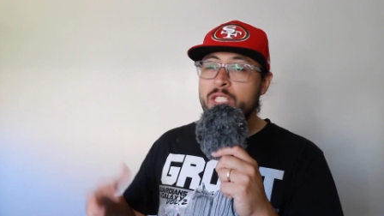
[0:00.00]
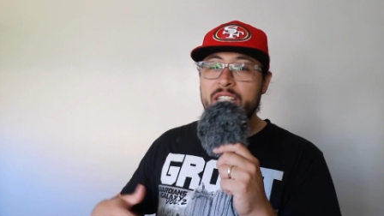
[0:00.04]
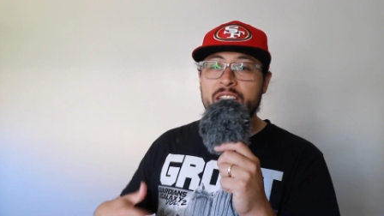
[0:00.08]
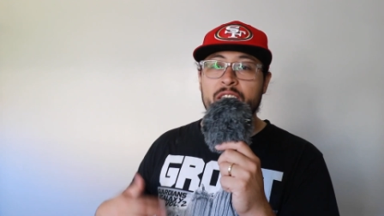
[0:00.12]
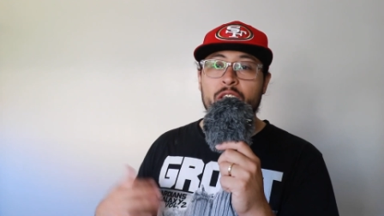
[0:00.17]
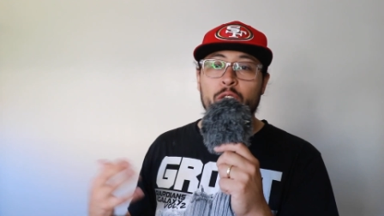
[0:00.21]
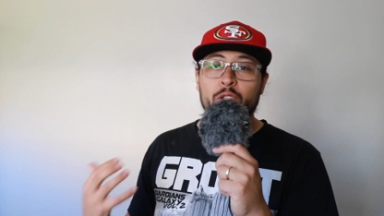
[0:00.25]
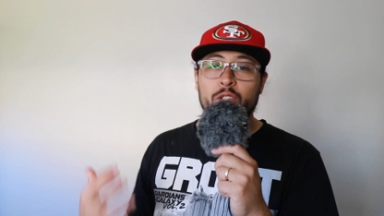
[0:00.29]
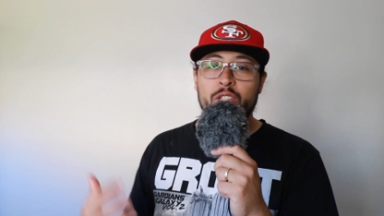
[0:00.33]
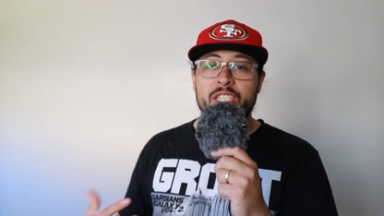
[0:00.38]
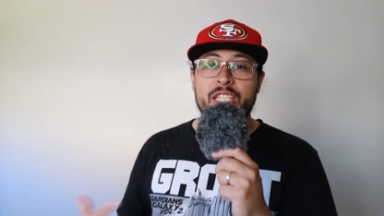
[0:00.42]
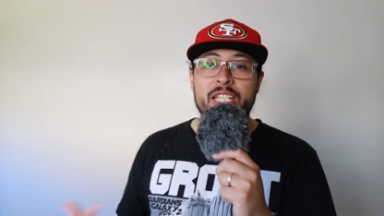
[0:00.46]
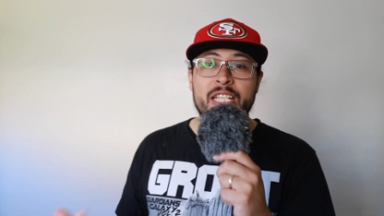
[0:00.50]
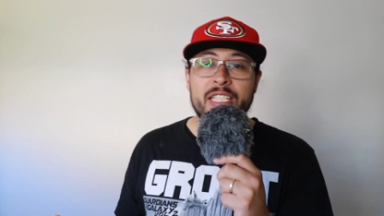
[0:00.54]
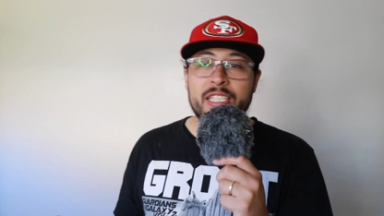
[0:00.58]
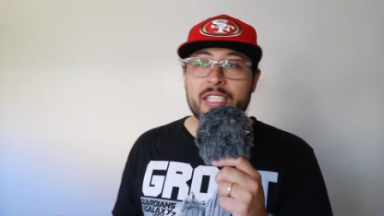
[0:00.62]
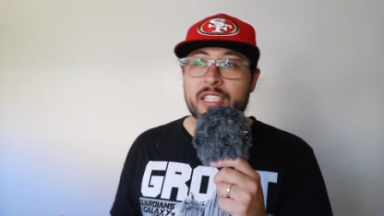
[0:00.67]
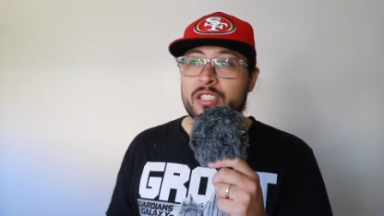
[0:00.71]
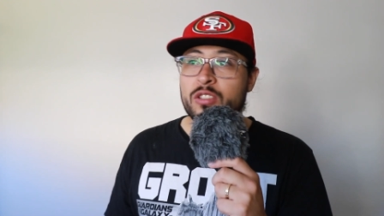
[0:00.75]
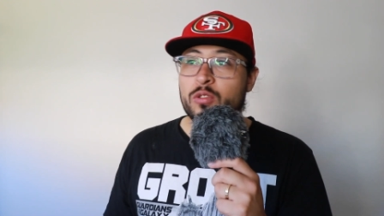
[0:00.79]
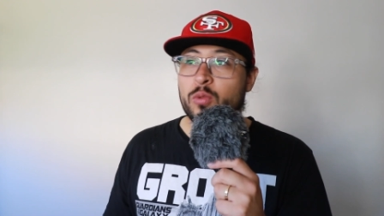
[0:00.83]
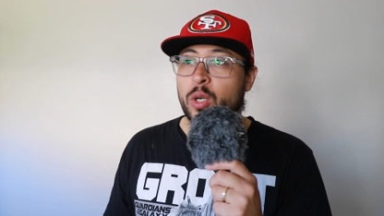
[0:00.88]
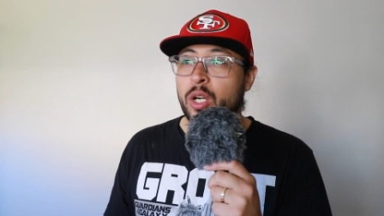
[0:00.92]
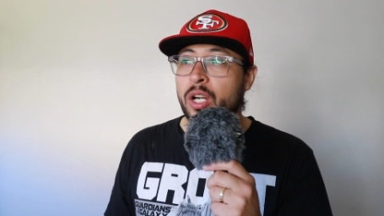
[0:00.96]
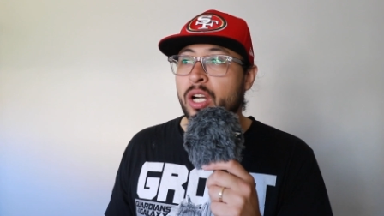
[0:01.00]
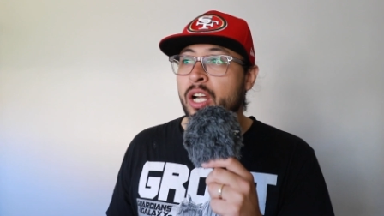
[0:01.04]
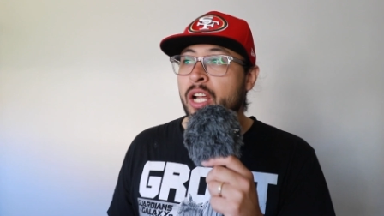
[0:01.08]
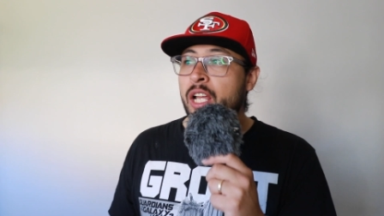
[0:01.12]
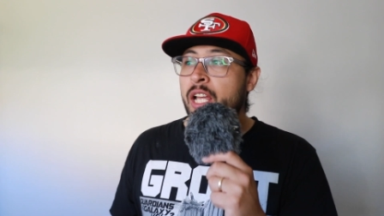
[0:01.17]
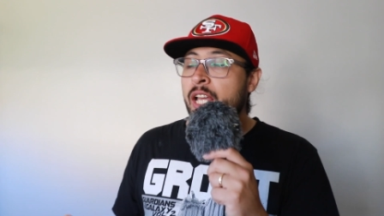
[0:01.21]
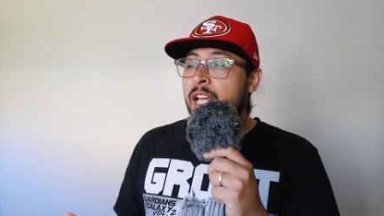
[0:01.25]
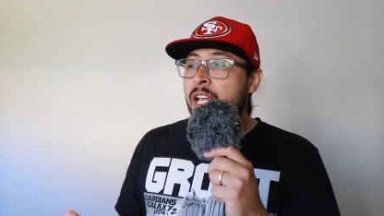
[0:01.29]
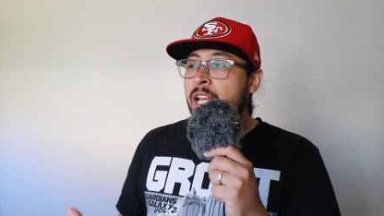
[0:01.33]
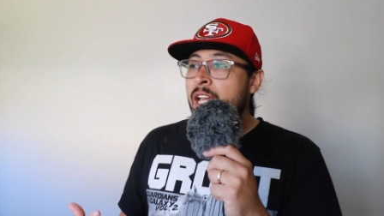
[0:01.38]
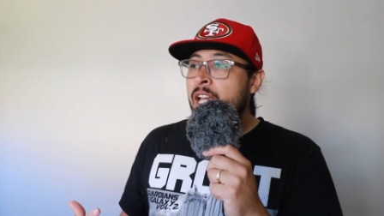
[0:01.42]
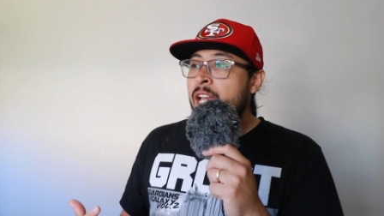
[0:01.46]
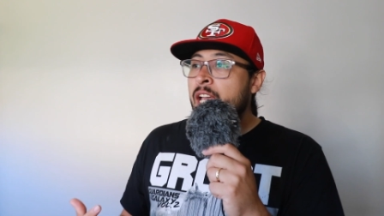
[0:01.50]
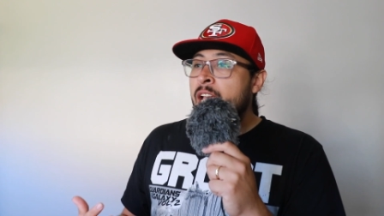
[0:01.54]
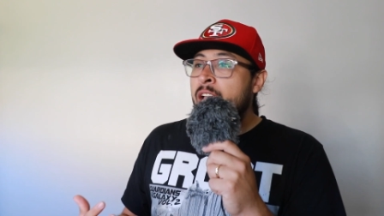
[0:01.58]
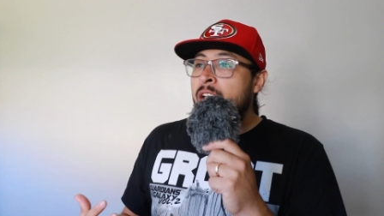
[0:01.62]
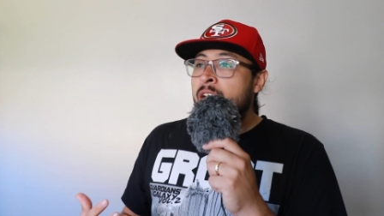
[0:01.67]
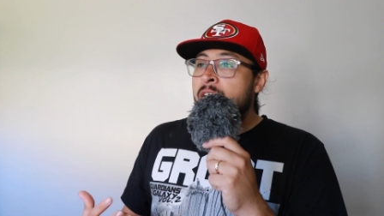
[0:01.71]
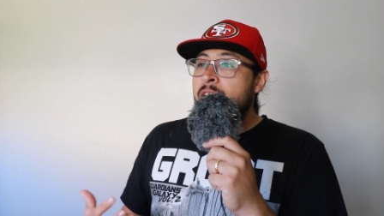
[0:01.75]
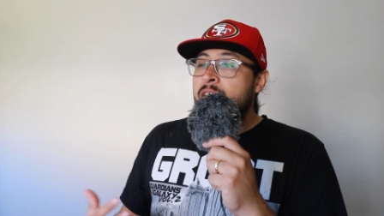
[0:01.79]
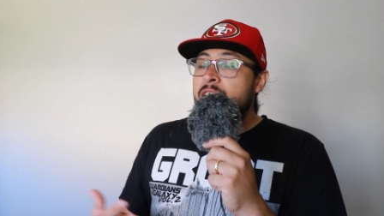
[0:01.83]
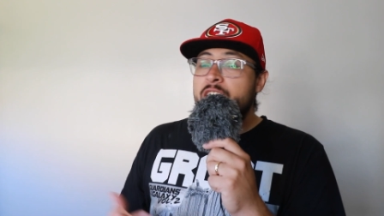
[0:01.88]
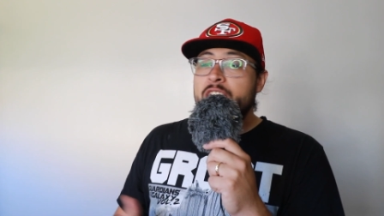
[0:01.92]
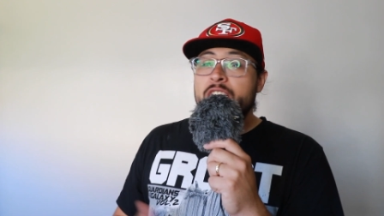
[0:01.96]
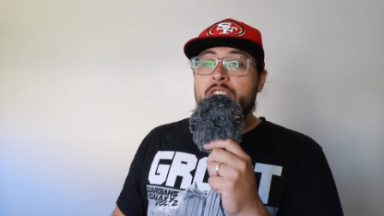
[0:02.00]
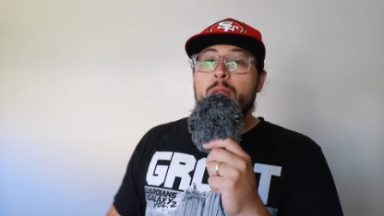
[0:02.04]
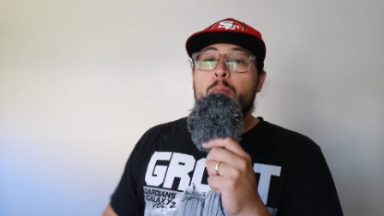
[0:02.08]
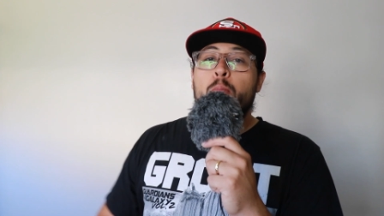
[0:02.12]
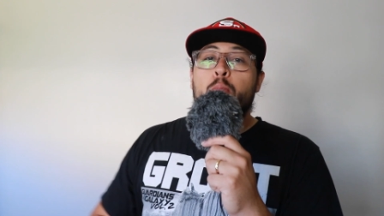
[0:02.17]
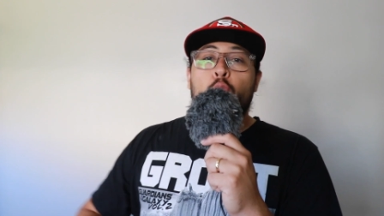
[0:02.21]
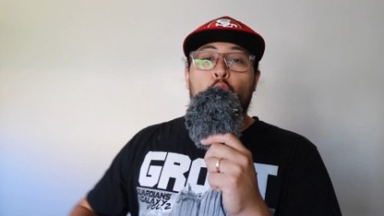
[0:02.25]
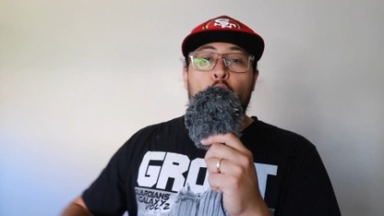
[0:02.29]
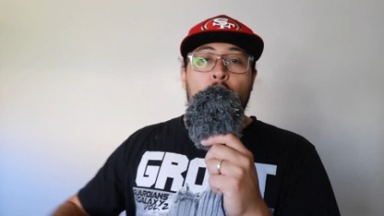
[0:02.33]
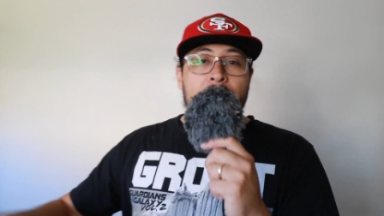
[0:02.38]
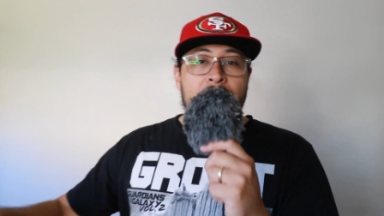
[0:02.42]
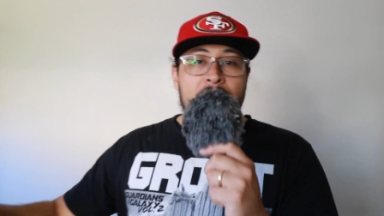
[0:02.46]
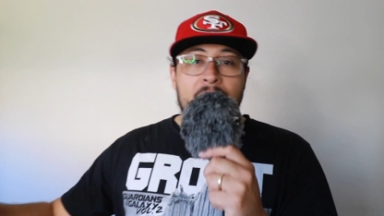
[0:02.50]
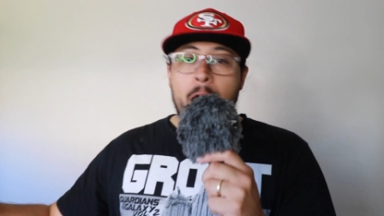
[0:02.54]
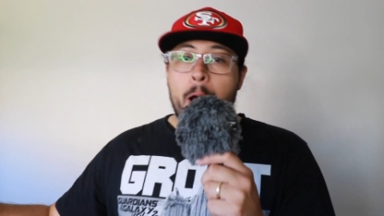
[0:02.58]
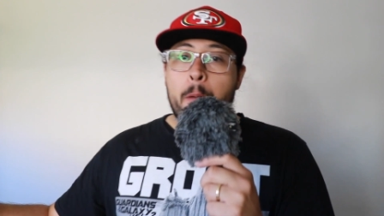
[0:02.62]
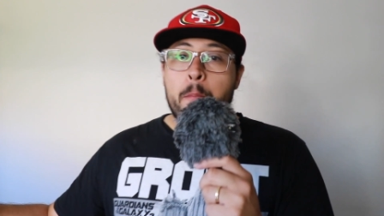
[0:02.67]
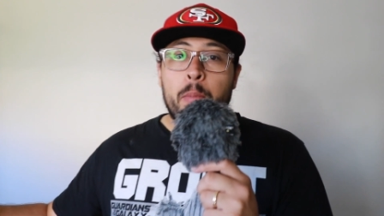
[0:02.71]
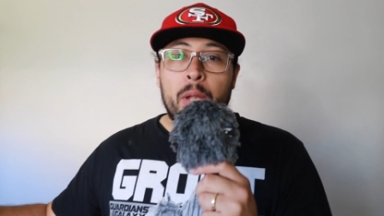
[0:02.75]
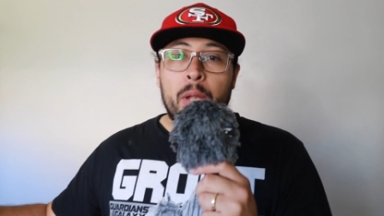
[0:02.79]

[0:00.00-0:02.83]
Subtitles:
in those seasons where just a breakout